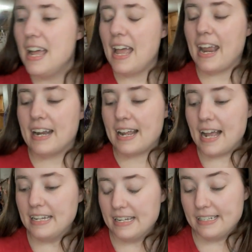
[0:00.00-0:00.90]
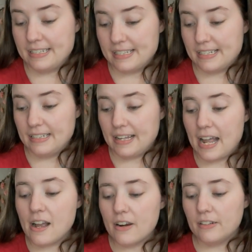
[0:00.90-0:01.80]
and I didn't, like, I
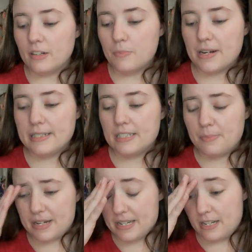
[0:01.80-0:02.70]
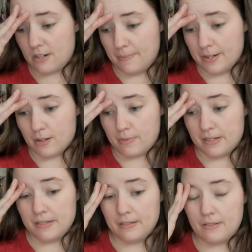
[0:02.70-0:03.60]
got her little presents, but I didn't get her bigger
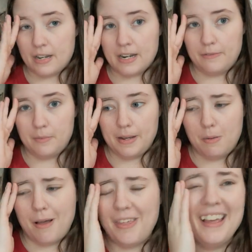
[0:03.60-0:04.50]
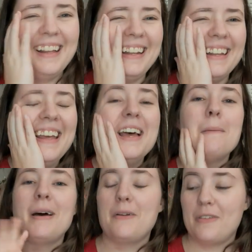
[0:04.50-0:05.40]
presents, so I kind of feel bad about that.
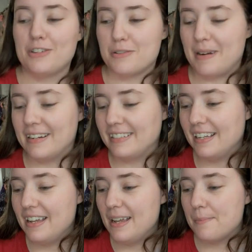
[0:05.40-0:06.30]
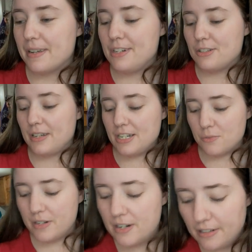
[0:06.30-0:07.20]
But I don't think she'll mind. But each, each
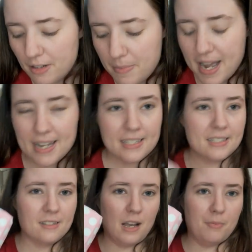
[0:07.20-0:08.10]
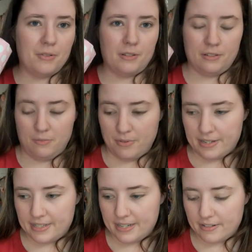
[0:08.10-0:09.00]
one of her little bags, I put a little
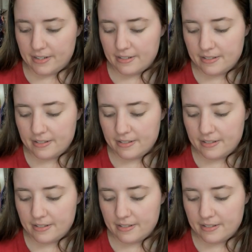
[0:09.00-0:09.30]
present down in,